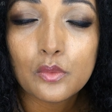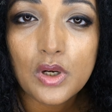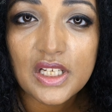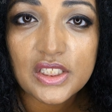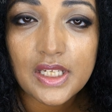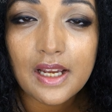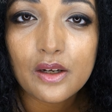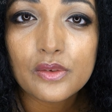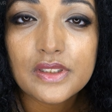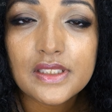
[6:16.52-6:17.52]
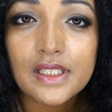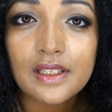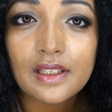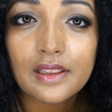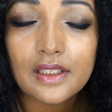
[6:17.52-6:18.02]
wash out
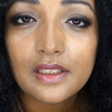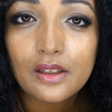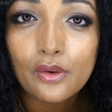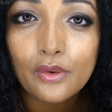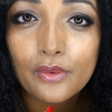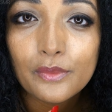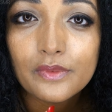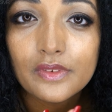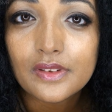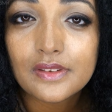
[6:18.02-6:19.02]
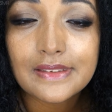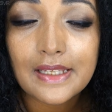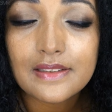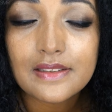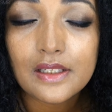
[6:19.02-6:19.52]
the
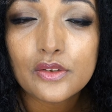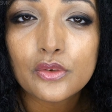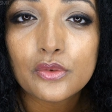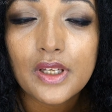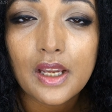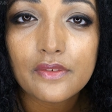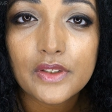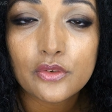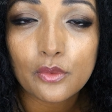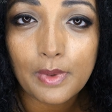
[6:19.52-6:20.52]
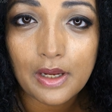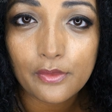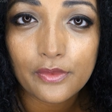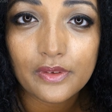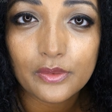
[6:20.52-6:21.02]
taste that you could have in your
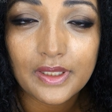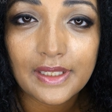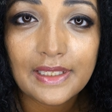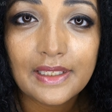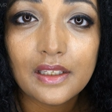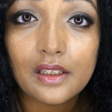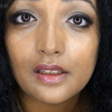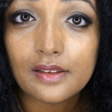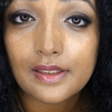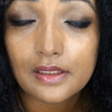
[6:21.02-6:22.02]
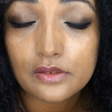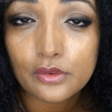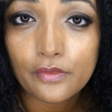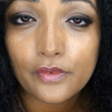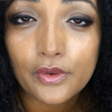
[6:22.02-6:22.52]
mouth, okay? That's
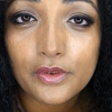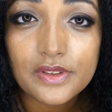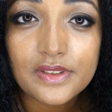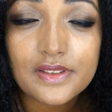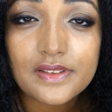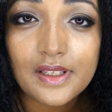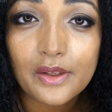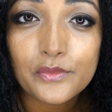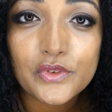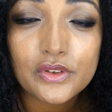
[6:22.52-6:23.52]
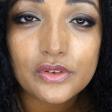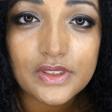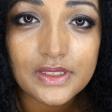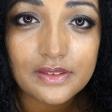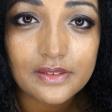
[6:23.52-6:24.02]
the first step to do
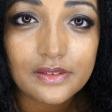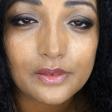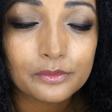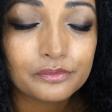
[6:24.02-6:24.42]
this.